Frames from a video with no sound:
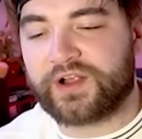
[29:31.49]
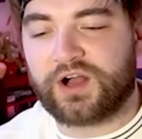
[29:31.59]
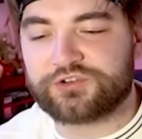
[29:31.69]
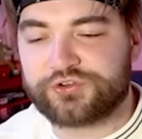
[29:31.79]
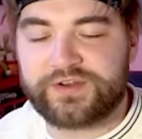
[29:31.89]

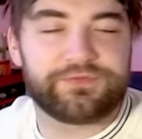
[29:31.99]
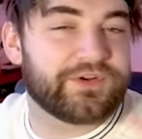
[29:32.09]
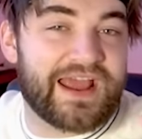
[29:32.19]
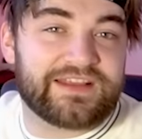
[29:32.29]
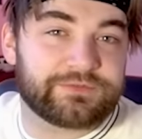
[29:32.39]
country for
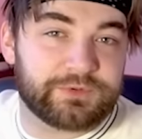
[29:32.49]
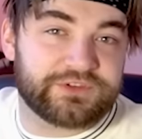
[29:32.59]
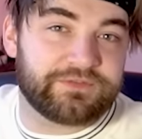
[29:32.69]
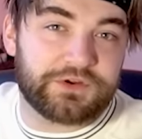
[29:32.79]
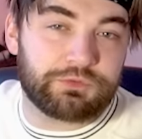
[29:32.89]
that
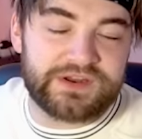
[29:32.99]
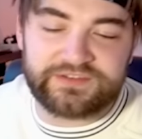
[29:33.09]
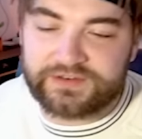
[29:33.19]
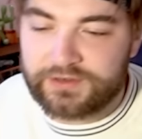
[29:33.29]
specific reason.